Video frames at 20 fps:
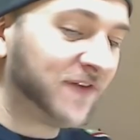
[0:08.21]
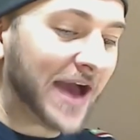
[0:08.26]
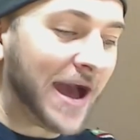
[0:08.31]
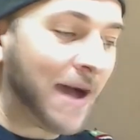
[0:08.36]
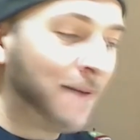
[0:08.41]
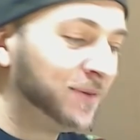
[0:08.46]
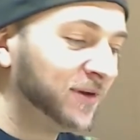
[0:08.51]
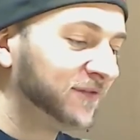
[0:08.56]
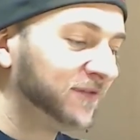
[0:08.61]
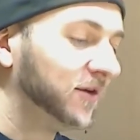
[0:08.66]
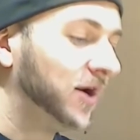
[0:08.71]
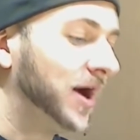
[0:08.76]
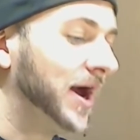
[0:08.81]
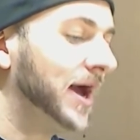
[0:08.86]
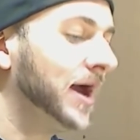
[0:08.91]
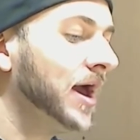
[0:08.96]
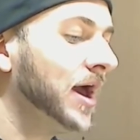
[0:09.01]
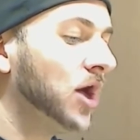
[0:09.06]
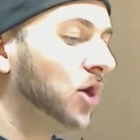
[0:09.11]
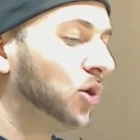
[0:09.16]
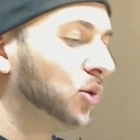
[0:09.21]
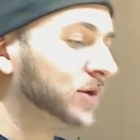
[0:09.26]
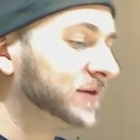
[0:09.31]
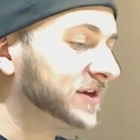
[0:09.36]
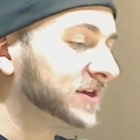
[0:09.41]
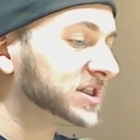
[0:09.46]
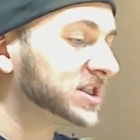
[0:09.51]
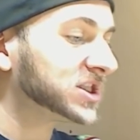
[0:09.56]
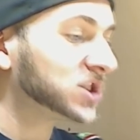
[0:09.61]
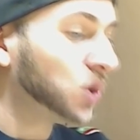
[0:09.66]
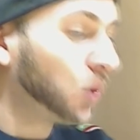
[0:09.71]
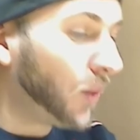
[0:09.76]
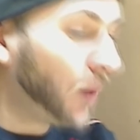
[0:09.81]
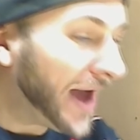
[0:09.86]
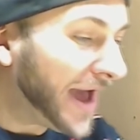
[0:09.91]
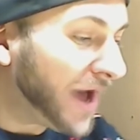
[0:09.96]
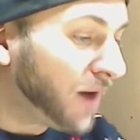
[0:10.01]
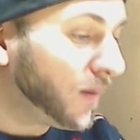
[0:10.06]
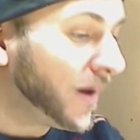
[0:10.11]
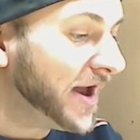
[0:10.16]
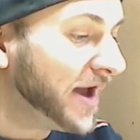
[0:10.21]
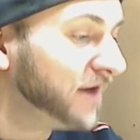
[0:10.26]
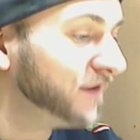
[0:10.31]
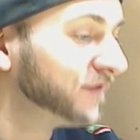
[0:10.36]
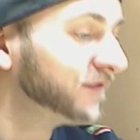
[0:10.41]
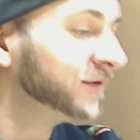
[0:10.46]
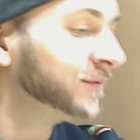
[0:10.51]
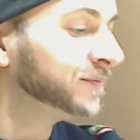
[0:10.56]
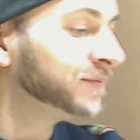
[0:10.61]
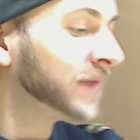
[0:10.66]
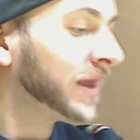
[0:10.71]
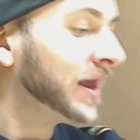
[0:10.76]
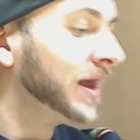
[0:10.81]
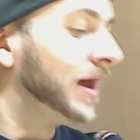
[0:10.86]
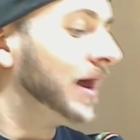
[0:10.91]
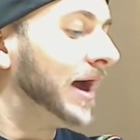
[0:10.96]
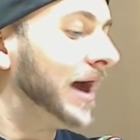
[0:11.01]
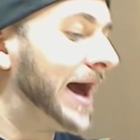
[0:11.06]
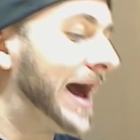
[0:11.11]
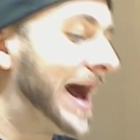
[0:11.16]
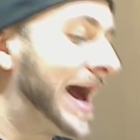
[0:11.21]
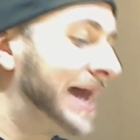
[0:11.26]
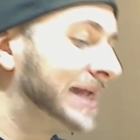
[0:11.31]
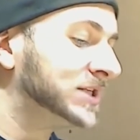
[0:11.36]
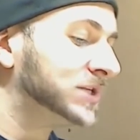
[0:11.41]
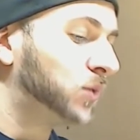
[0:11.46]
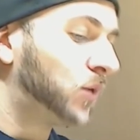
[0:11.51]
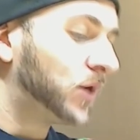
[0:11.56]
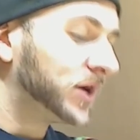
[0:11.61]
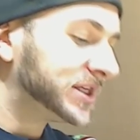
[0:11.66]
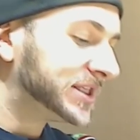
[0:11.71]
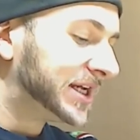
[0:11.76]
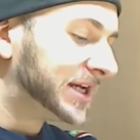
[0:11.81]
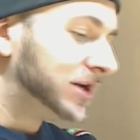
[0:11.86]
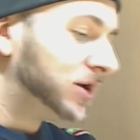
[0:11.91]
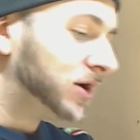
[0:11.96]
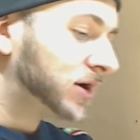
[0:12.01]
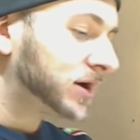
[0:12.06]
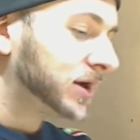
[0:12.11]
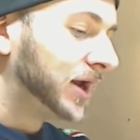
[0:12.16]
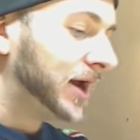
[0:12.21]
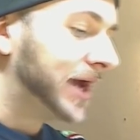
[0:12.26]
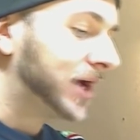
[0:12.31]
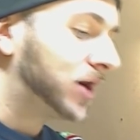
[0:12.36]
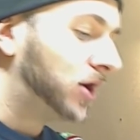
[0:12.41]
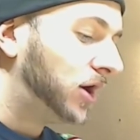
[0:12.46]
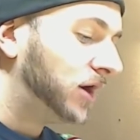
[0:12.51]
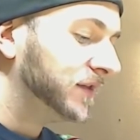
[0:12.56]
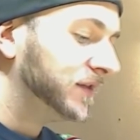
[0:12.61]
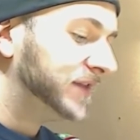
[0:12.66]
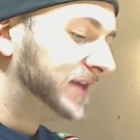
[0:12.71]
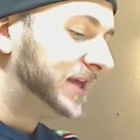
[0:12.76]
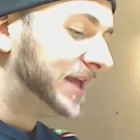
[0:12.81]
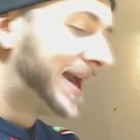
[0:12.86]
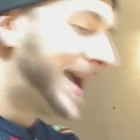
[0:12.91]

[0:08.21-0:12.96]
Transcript: amplifier with a square wave? And what does it look like on the